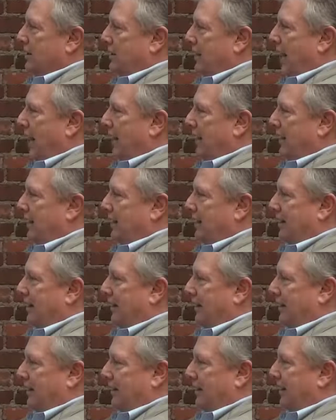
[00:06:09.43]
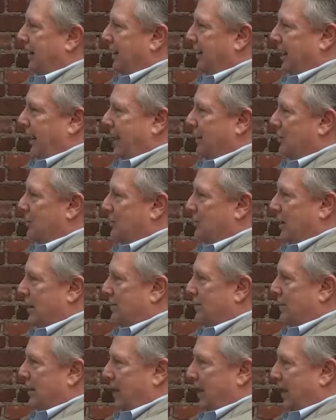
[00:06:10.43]
diet and
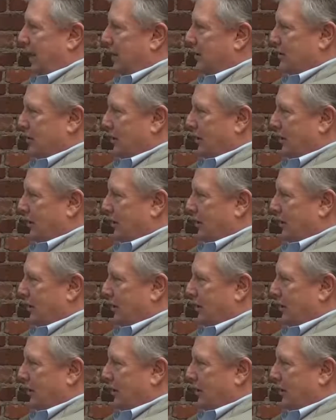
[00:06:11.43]
exercise can get us